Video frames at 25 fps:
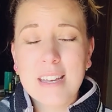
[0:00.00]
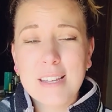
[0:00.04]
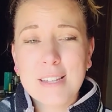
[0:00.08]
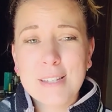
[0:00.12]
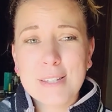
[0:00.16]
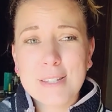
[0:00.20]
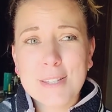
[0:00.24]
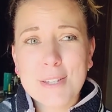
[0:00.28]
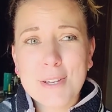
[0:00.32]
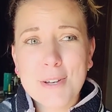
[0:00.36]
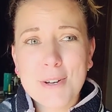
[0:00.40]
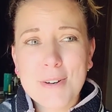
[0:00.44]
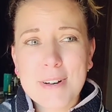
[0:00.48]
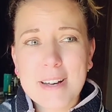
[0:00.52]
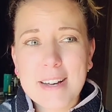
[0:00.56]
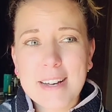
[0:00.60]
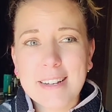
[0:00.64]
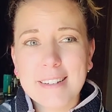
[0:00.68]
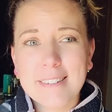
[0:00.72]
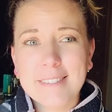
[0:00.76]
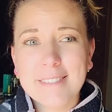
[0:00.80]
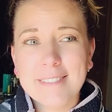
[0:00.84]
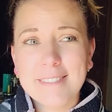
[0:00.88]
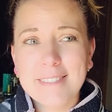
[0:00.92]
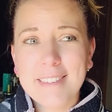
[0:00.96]

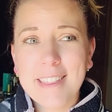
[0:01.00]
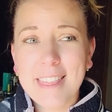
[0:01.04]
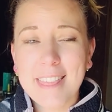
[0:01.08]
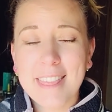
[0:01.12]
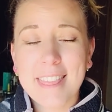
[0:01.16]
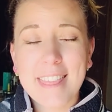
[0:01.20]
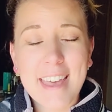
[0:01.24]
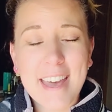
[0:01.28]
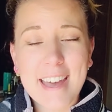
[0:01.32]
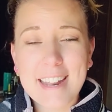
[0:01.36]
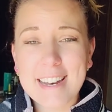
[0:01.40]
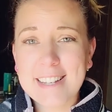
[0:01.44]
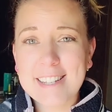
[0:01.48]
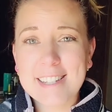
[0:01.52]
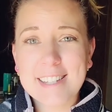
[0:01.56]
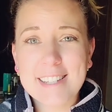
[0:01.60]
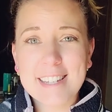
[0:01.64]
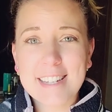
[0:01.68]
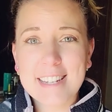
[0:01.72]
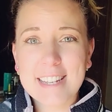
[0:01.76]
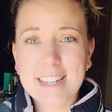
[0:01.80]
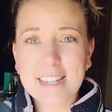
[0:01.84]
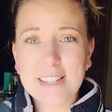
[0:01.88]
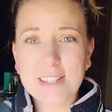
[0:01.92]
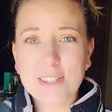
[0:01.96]
So that is
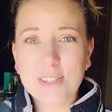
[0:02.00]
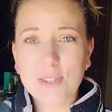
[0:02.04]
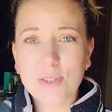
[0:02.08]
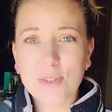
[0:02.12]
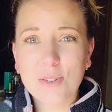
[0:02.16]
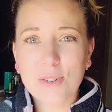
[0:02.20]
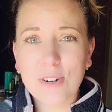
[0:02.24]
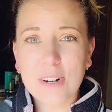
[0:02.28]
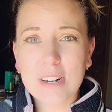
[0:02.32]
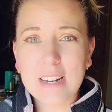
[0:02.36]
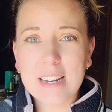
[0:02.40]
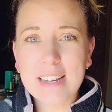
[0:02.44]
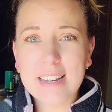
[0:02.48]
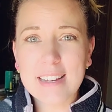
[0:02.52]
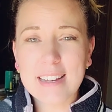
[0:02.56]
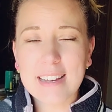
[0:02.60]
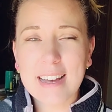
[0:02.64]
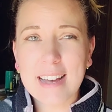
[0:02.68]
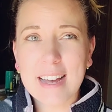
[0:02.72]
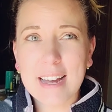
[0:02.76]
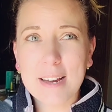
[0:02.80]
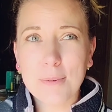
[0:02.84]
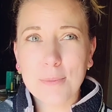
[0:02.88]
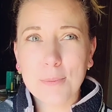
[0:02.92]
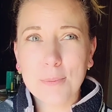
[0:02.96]
today's story.
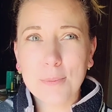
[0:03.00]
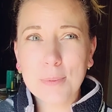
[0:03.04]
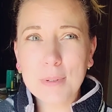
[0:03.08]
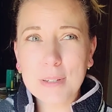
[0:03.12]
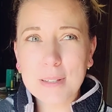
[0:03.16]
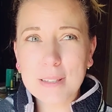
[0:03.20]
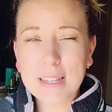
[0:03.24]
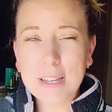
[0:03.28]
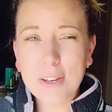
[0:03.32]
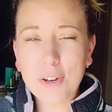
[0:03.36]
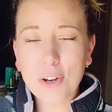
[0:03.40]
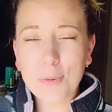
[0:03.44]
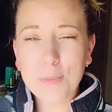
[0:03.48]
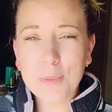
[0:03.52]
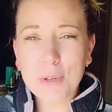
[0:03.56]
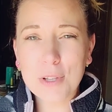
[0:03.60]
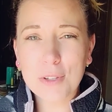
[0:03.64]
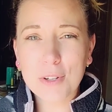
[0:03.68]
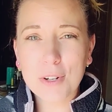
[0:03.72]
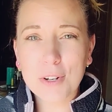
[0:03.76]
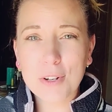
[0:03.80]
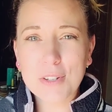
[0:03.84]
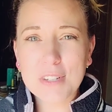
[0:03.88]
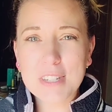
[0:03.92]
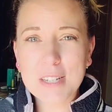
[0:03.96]
I really hope you
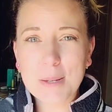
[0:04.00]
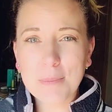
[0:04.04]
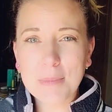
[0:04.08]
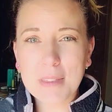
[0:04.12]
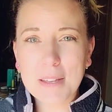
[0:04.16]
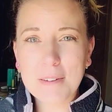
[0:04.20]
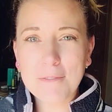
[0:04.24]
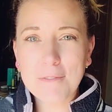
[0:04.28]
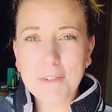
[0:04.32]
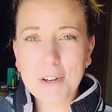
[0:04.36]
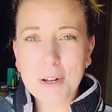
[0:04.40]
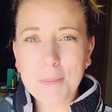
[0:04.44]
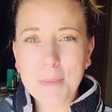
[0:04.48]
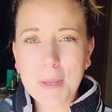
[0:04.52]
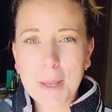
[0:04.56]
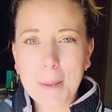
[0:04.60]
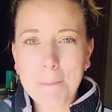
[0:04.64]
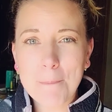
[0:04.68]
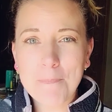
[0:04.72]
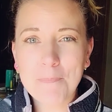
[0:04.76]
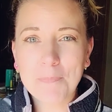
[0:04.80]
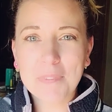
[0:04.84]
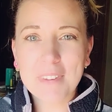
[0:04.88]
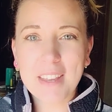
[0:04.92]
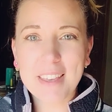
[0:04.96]
learned something from it.
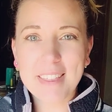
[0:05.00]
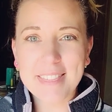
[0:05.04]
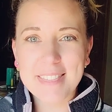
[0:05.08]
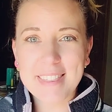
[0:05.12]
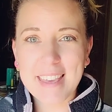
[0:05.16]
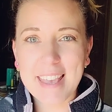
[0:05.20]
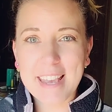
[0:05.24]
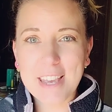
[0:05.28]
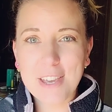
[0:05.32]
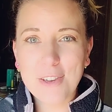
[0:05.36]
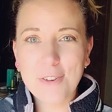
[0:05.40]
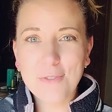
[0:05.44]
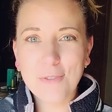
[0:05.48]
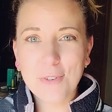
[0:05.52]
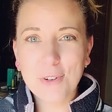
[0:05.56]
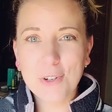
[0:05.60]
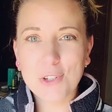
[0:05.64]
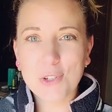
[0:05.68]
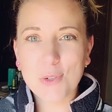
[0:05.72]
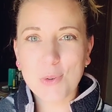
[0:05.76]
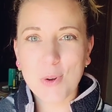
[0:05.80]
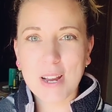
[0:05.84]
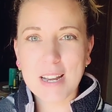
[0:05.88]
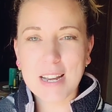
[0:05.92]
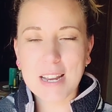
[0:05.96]
Thank you for
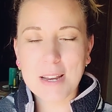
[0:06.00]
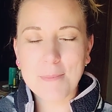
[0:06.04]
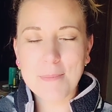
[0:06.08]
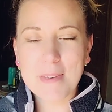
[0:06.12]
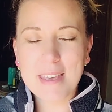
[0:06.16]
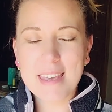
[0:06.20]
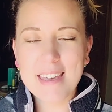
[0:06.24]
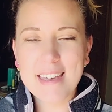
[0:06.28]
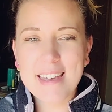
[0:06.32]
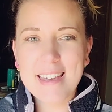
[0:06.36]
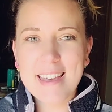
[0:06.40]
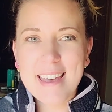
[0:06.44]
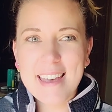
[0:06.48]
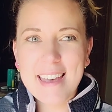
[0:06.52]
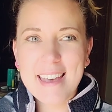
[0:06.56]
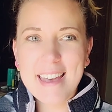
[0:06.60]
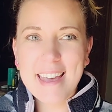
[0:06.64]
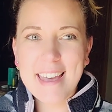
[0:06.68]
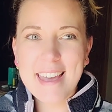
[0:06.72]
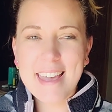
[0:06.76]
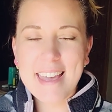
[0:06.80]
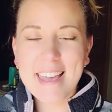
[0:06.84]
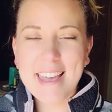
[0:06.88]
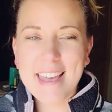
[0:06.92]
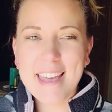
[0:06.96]
joining me,
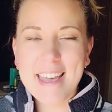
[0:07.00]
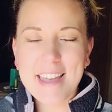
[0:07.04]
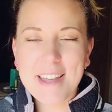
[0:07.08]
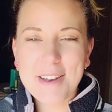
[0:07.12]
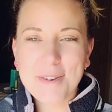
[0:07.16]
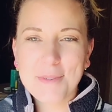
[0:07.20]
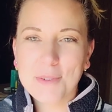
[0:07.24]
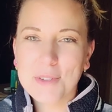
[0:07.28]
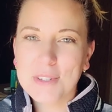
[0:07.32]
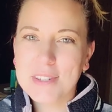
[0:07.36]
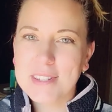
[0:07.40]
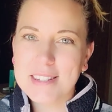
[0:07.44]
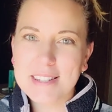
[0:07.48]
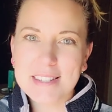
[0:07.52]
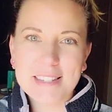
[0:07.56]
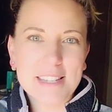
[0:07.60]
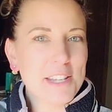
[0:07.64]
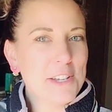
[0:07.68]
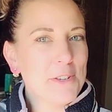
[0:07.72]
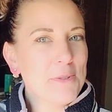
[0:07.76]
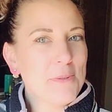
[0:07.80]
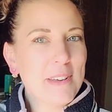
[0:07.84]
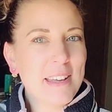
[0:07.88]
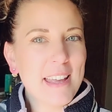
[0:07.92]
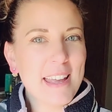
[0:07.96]
and we'll see
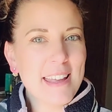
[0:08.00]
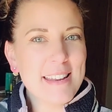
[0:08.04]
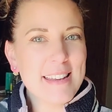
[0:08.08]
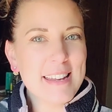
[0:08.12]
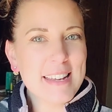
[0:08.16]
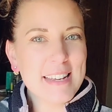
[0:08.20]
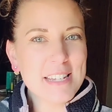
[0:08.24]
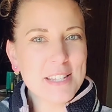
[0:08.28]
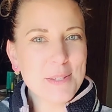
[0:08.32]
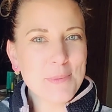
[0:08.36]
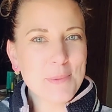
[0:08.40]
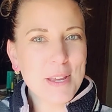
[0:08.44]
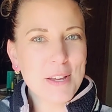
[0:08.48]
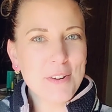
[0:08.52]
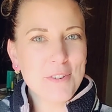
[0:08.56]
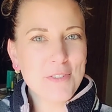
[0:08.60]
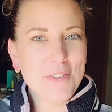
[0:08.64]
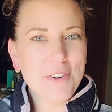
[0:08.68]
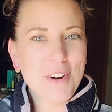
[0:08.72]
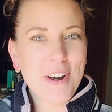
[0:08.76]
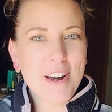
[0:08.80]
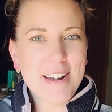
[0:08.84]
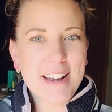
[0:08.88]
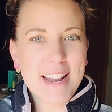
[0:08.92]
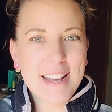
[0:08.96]
you again next week
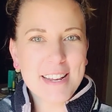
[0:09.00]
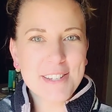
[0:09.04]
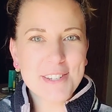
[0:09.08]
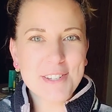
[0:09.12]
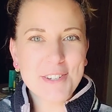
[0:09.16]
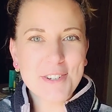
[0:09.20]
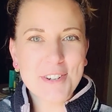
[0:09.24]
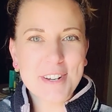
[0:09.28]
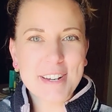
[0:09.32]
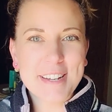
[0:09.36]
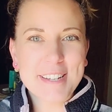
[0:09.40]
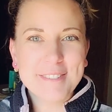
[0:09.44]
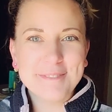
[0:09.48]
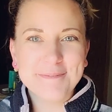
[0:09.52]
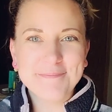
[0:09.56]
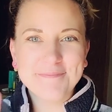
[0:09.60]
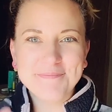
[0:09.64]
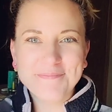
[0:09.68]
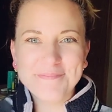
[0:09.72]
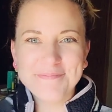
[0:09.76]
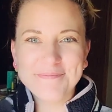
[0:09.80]
for our next story.